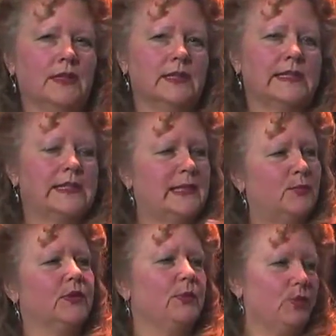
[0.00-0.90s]

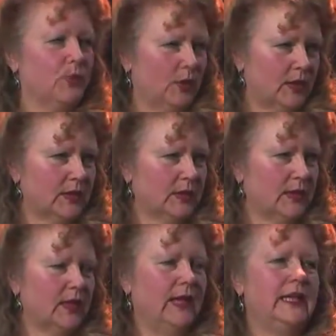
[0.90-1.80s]
simply put,
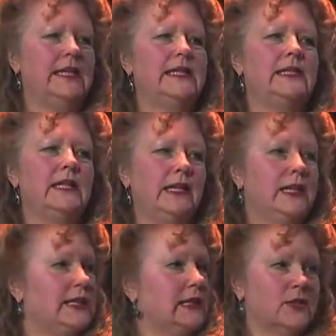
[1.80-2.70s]

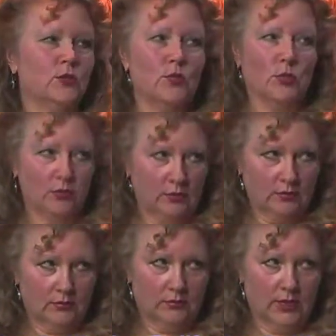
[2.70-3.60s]
any diesel motor
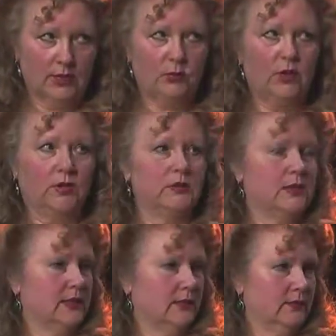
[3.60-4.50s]
that can run on
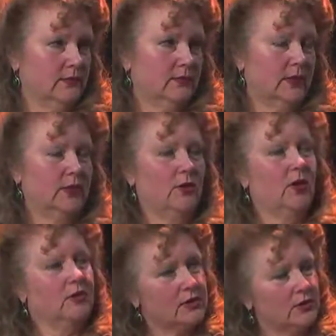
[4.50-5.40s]
diesel can
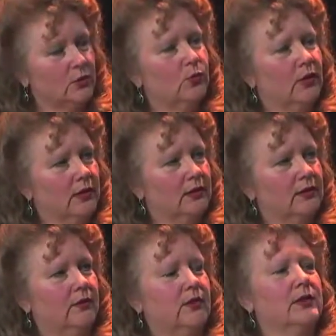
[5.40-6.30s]
also
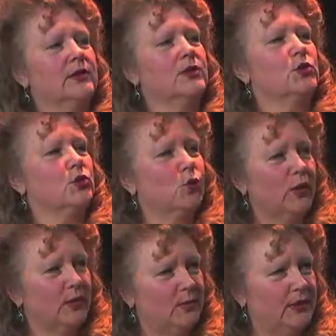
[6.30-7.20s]
run on
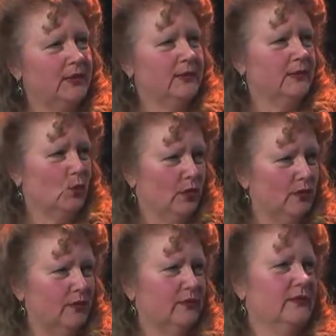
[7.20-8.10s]
soybean
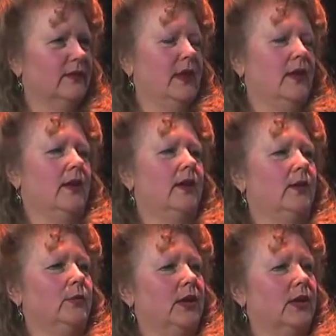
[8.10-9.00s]
oil.
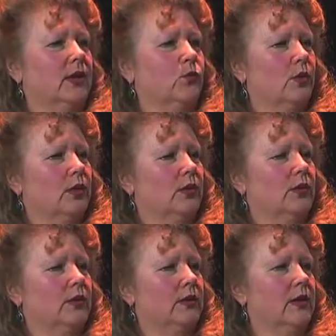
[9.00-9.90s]
It can run
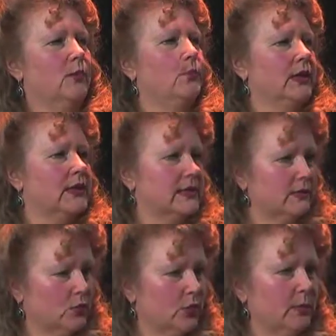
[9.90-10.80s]
on a mix of
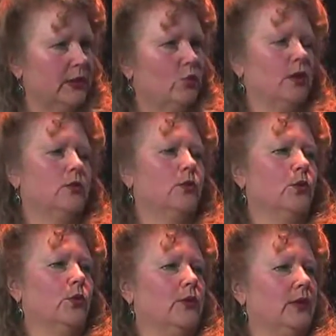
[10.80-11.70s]
soybean oil
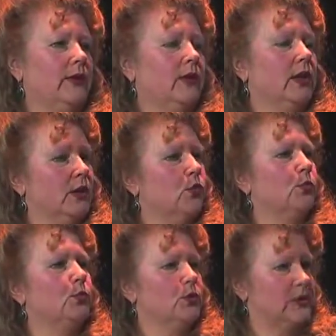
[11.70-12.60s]
or even
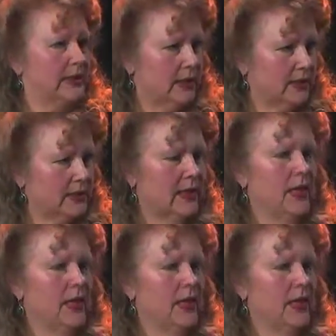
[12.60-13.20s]
100%.